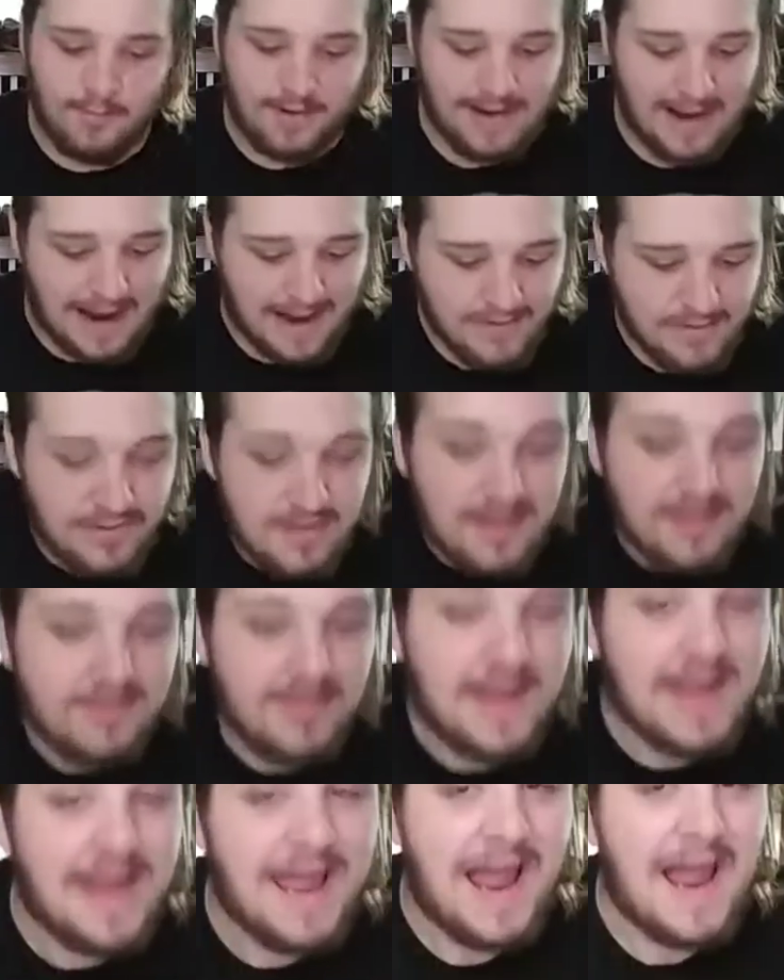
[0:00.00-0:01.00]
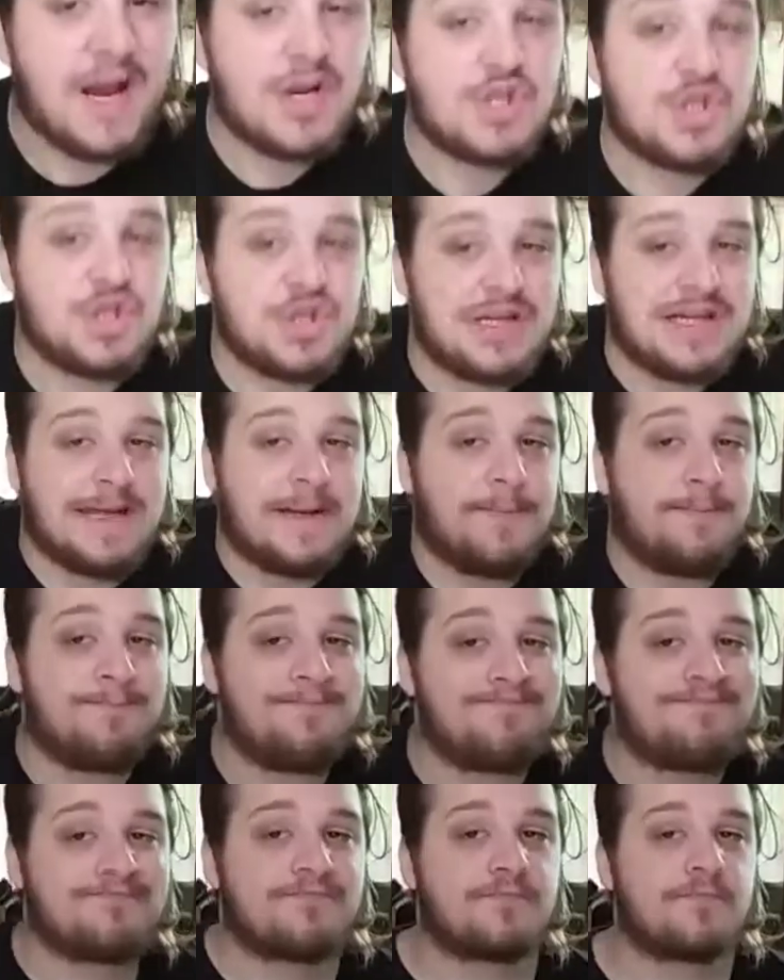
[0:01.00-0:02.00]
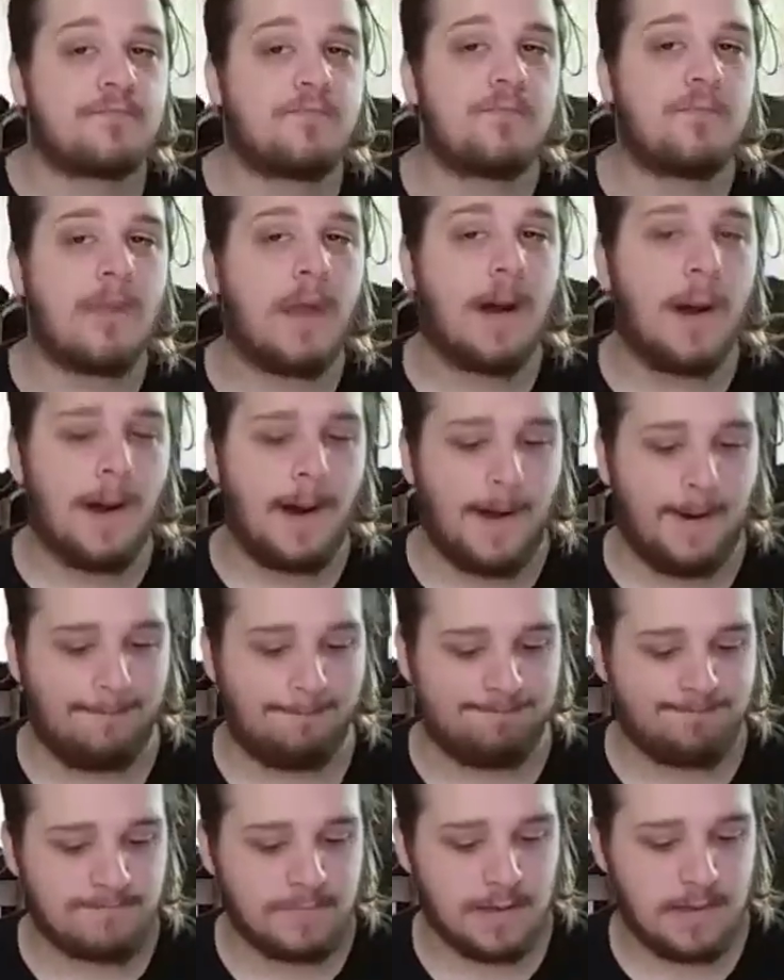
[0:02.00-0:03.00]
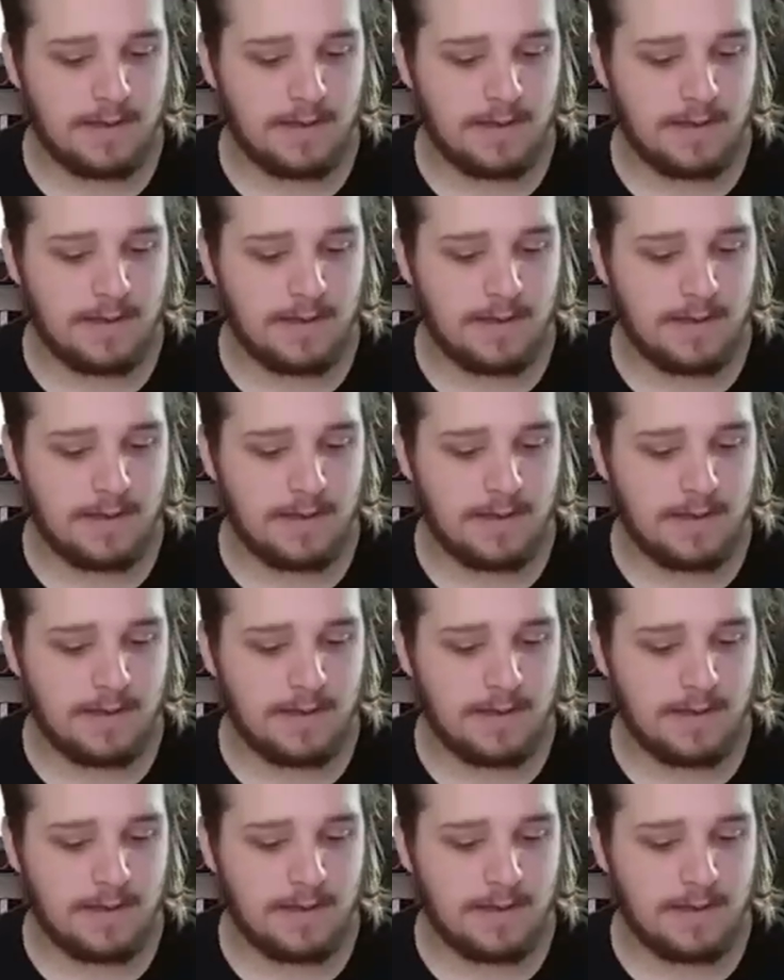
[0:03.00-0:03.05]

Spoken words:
but I think they actually, I